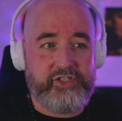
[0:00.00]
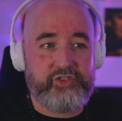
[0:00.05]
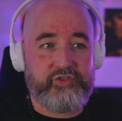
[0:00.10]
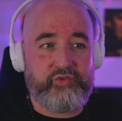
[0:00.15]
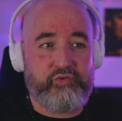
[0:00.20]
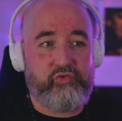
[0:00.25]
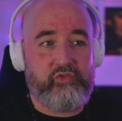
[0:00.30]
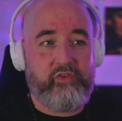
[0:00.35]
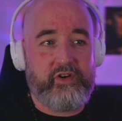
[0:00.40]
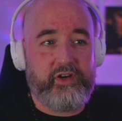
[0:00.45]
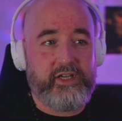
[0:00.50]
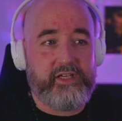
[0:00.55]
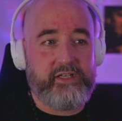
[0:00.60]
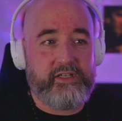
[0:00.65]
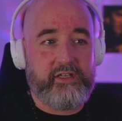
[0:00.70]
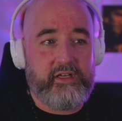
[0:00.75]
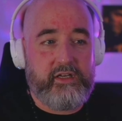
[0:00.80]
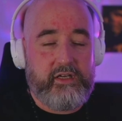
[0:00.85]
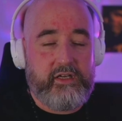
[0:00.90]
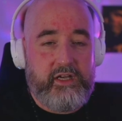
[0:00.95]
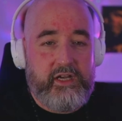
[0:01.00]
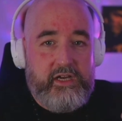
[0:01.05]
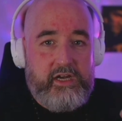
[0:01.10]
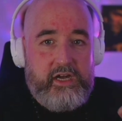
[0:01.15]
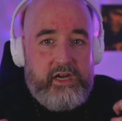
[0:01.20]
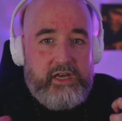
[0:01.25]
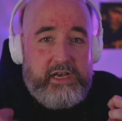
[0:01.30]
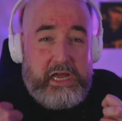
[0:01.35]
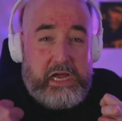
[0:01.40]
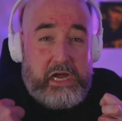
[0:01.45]
she's crying
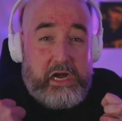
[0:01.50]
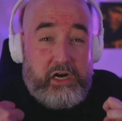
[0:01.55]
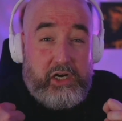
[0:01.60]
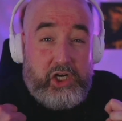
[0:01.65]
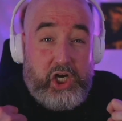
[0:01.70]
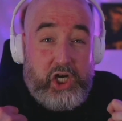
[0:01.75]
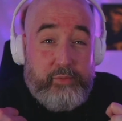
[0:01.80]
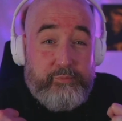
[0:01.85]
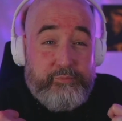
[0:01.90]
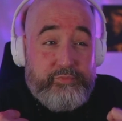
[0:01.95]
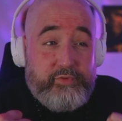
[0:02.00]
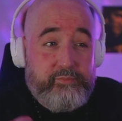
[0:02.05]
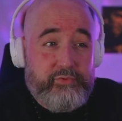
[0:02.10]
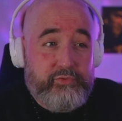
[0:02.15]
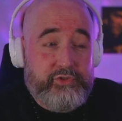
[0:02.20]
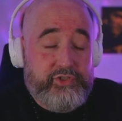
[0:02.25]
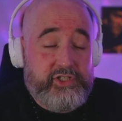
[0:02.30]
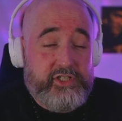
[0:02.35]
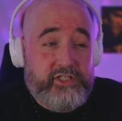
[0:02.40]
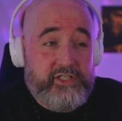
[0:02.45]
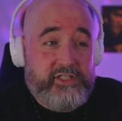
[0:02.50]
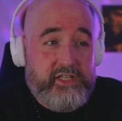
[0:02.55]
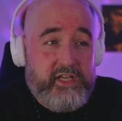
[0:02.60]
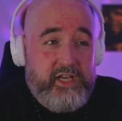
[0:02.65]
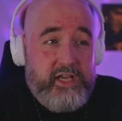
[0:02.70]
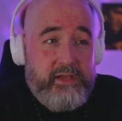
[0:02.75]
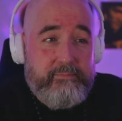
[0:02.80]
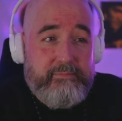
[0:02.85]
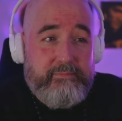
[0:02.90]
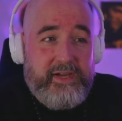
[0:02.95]
and how uncomfortable she is
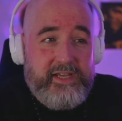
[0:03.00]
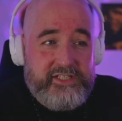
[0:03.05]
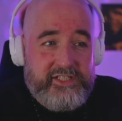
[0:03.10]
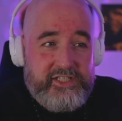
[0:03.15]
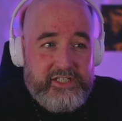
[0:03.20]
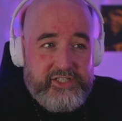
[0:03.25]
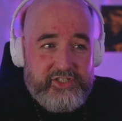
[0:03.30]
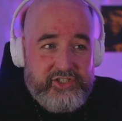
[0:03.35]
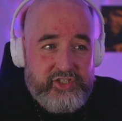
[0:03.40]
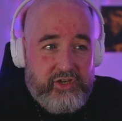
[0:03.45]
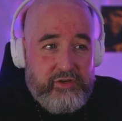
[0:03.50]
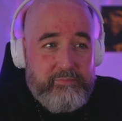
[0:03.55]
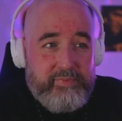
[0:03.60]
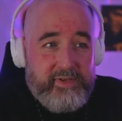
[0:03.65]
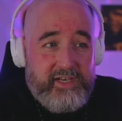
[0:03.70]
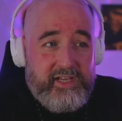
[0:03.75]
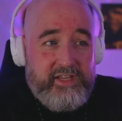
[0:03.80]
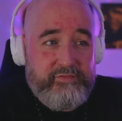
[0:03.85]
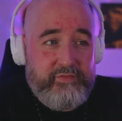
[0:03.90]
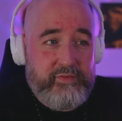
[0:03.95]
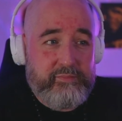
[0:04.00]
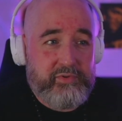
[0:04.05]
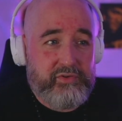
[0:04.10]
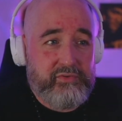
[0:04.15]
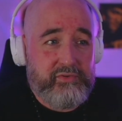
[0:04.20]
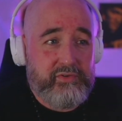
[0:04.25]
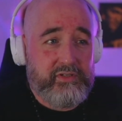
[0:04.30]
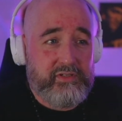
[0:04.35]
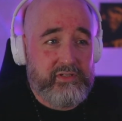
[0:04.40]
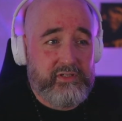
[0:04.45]
makes it so
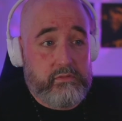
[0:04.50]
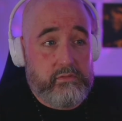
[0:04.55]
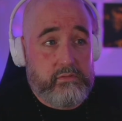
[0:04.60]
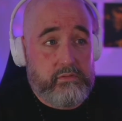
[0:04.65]
believable.